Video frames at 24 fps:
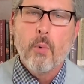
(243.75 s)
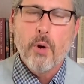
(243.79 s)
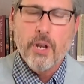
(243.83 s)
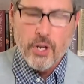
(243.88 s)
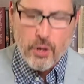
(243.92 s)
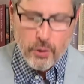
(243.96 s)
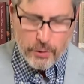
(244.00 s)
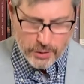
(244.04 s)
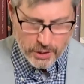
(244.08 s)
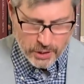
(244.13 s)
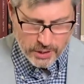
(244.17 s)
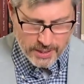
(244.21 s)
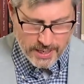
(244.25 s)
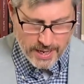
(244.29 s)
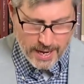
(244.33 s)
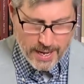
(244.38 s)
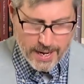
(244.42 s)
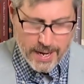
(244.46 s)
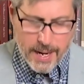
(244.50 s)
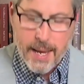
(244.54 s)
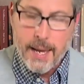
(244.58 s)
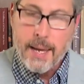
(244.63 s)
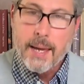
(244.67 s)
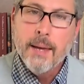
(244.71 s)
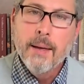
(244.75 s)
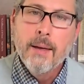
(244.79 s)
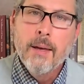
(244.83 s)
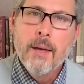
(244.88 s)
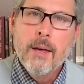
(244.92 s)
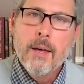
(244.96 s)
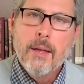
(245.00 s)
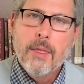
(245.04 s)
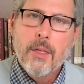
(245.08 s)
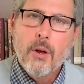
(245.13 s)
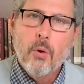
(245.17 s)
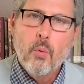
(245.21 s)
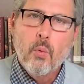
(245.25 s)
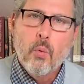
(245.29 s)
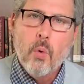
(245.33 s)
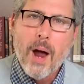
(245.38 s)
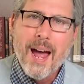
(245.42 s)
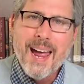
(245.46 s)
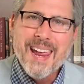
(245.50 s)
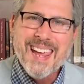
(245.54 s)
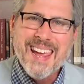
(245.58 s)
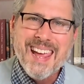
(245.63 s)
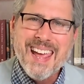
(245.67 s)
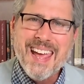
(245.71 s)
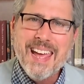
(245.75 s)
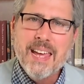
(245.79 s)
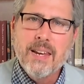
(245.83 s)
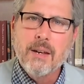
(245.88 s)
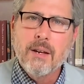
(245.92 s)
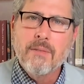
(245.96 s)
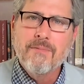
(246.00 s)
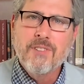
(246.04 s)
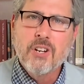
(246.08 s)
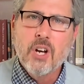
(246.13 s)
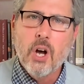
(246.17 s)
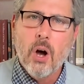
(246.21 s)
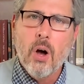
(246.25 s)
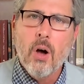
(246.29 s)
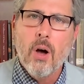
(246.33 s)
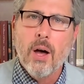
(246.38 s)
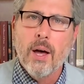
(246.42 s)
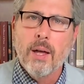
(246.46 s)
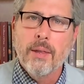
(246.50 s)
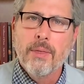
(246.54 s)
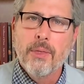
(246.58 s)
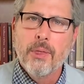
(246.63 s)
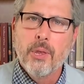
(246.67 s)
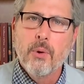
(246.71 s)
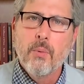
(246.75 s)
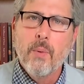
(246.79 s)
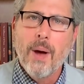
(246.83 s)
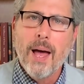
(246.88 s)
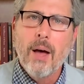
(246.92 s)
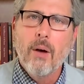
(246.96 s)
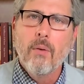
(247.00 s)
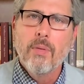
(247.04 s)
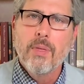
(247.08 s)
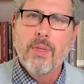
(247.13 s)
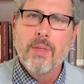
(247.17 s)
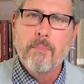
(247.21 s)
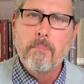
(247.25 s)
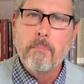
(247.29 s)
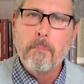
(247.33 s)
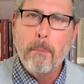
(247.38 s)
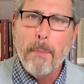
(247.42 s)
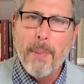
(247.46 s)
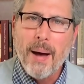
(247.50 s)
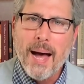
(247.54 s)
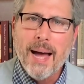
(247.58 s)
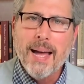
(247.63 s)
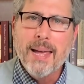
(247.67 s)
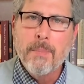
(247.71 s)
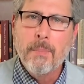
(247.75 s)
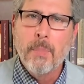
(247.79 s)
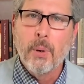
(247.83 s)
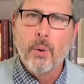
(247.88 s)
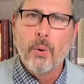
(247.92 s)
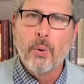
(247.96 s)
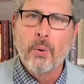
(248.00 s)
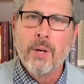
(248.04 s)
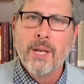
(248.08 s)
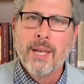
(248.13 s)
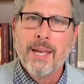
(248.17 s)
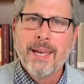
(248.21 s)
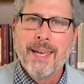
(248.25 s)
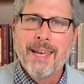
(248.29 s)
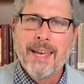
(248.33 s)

When you study the right hand of God throughout the Bible,